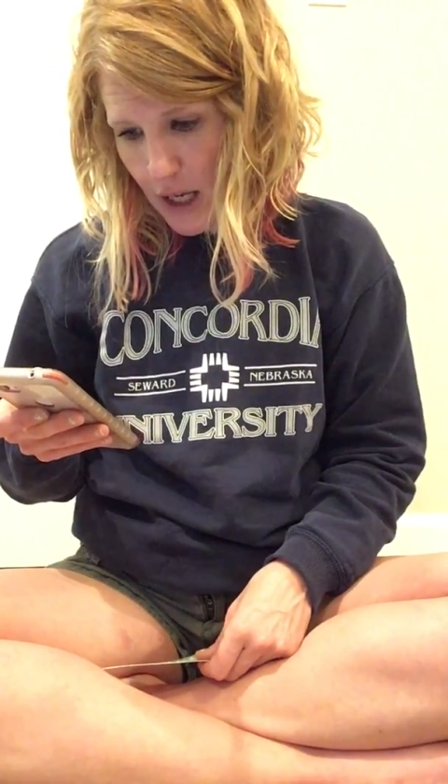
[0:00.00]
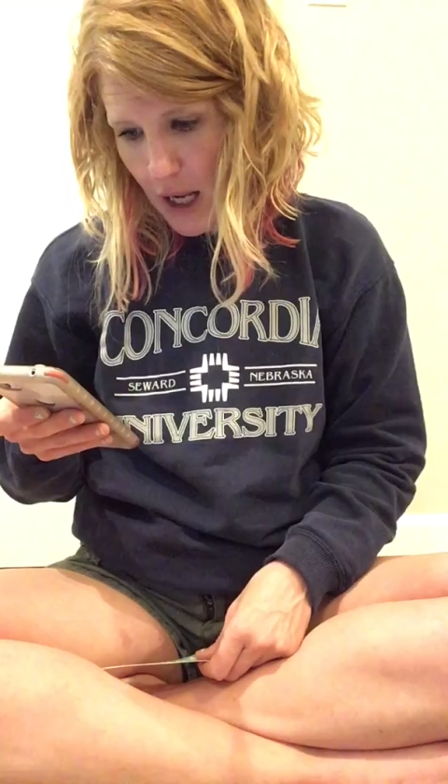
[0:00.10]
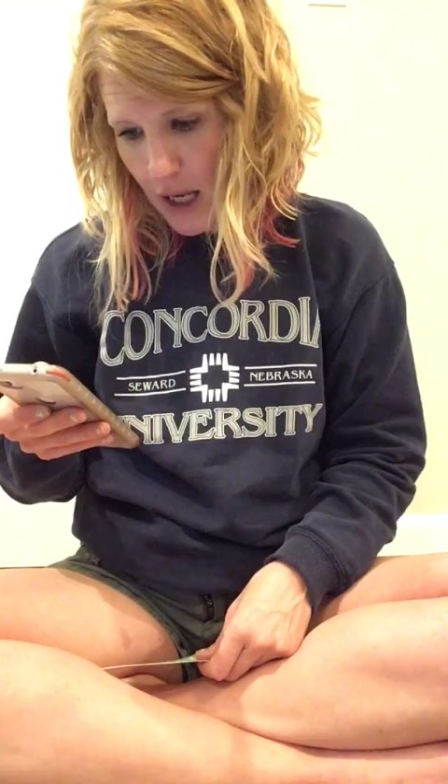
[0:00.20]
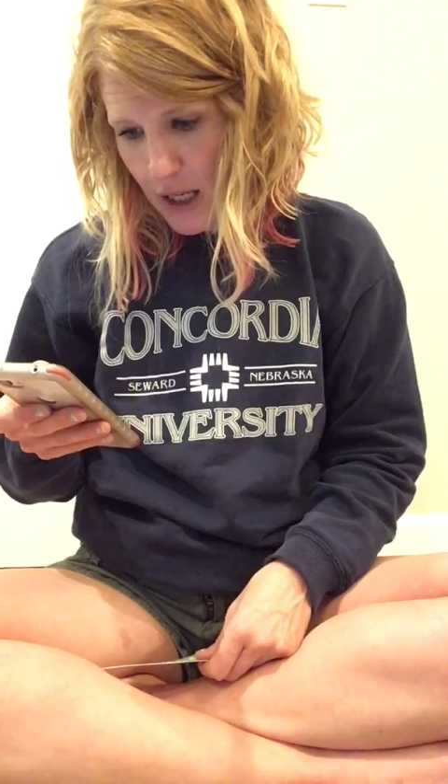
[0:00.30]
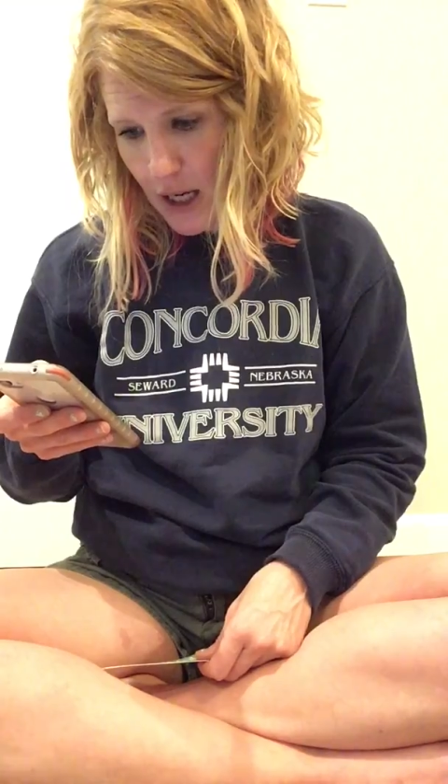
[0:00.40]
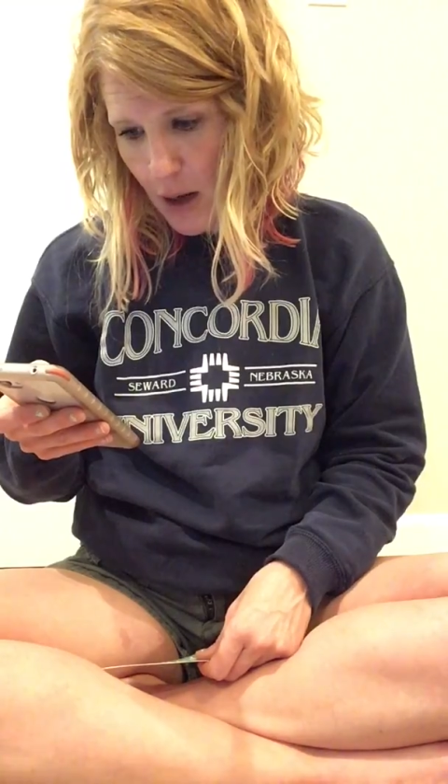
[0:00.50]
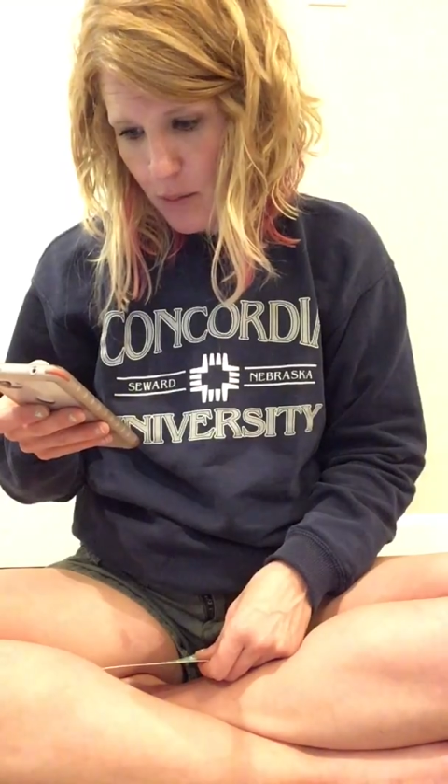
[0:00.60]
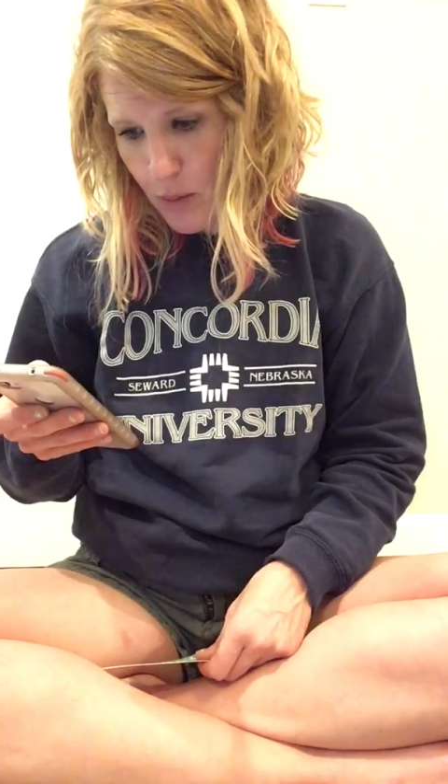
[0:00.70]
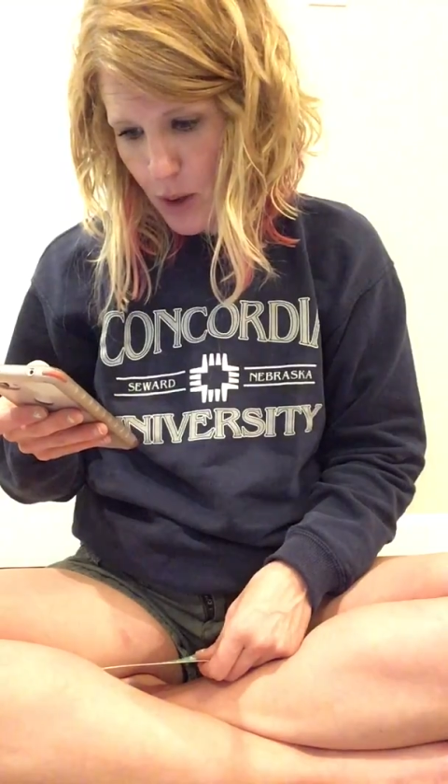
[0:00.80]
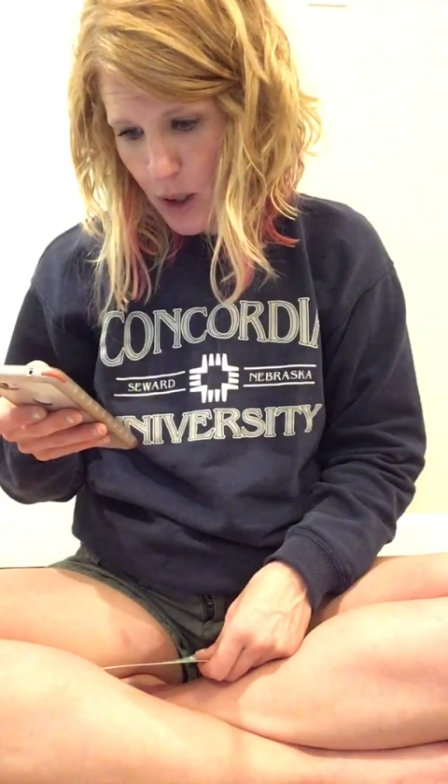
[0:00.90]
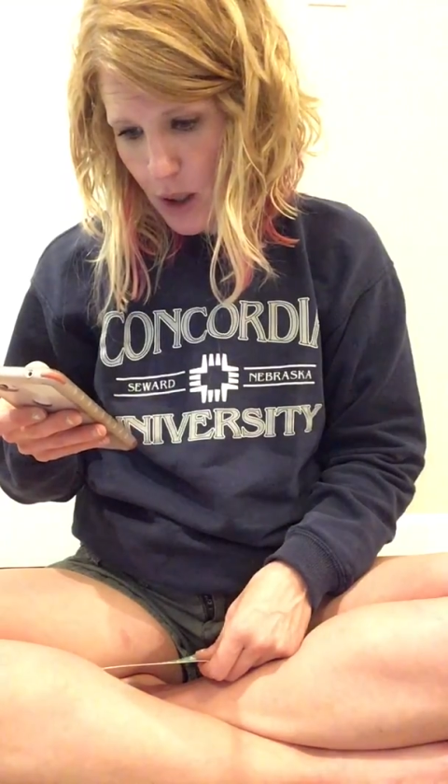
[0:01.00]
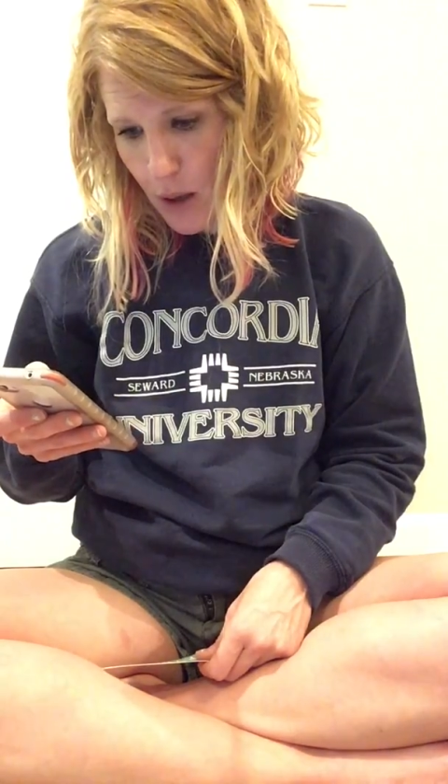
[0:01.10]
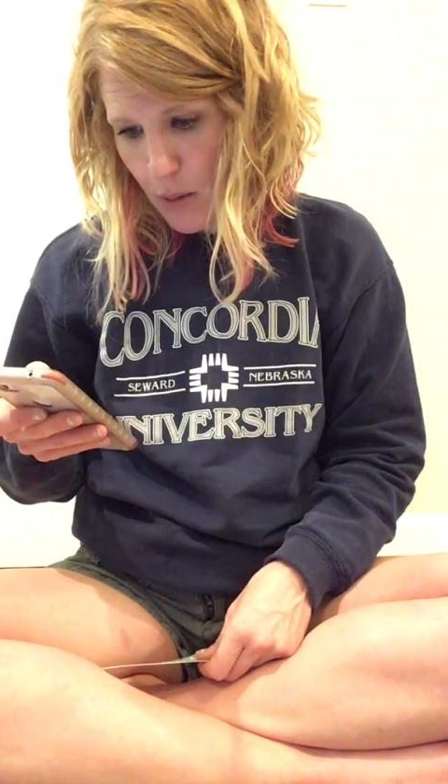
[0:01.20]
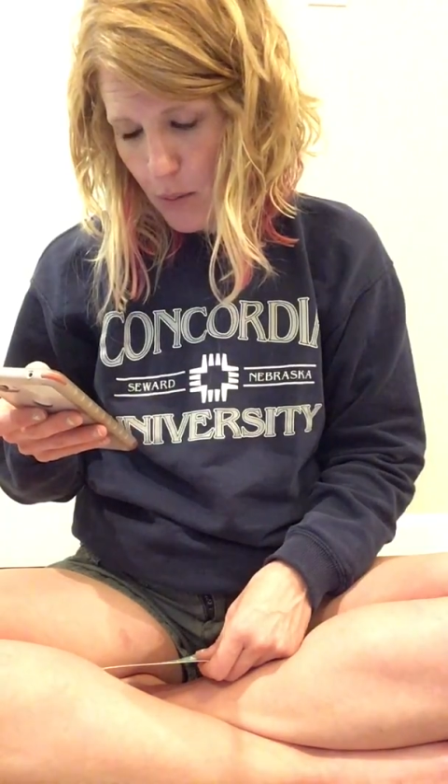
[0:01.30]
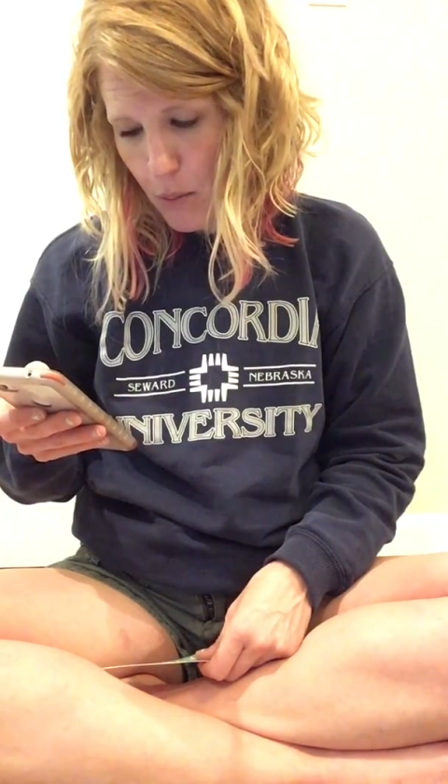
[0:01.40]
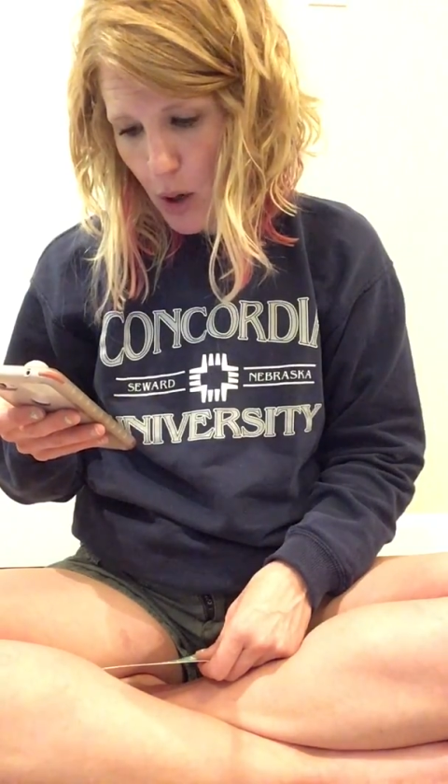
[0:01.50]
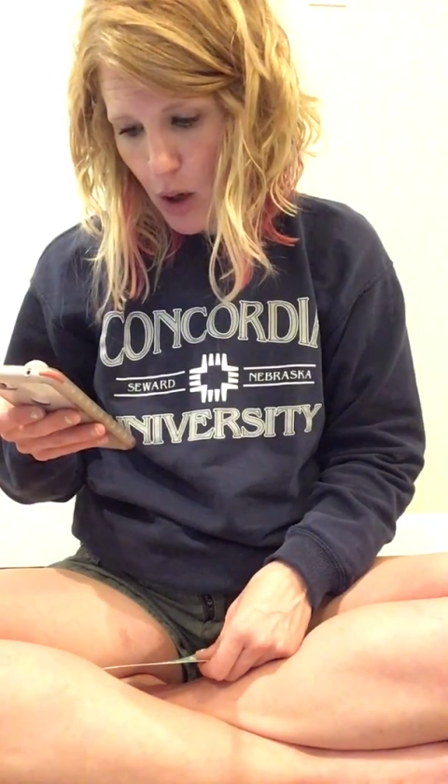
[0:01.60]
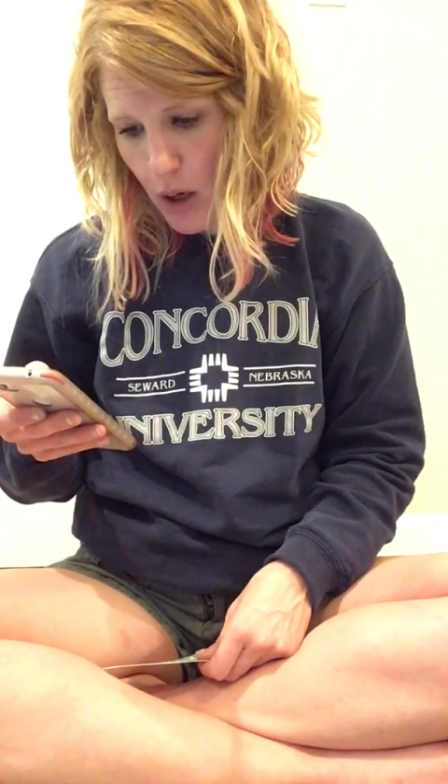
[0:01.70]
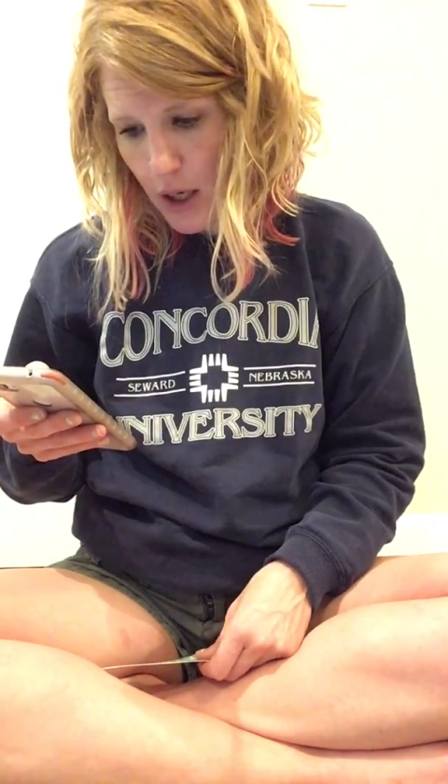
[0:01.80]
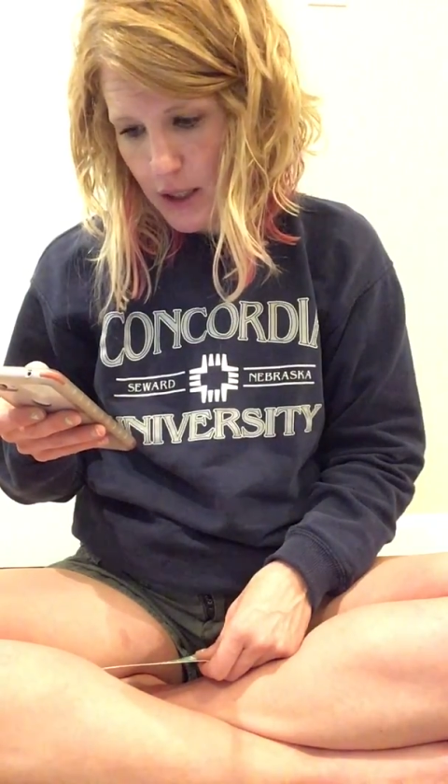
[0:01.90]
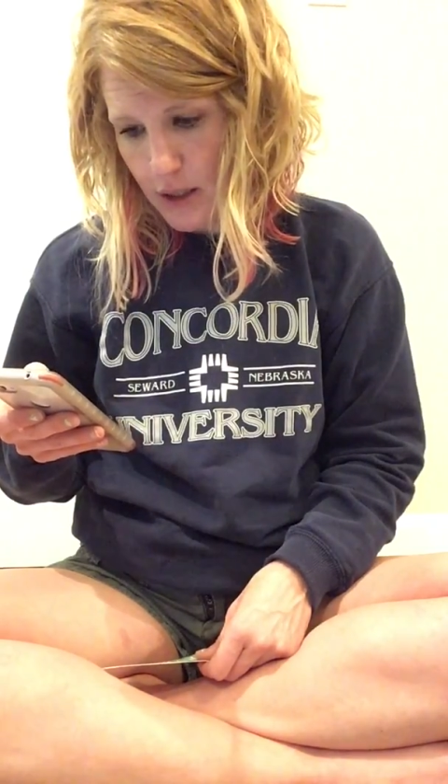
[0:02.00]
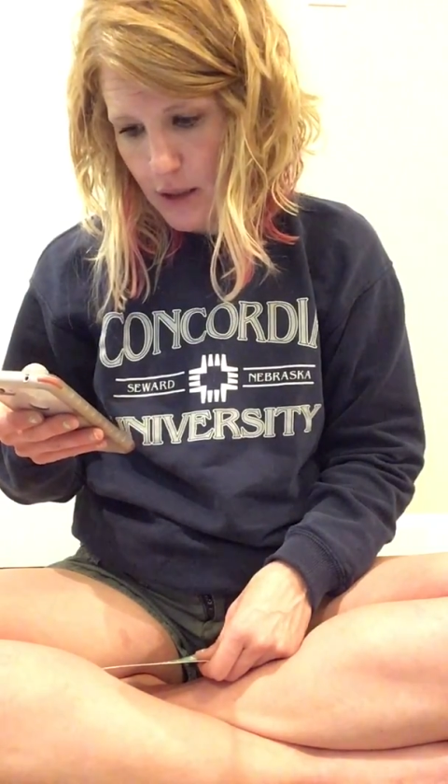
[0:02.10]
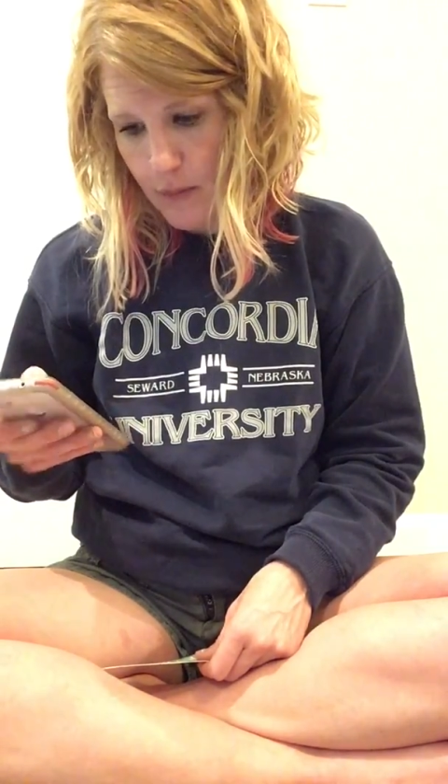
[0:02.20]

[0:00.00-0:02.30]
a number bond.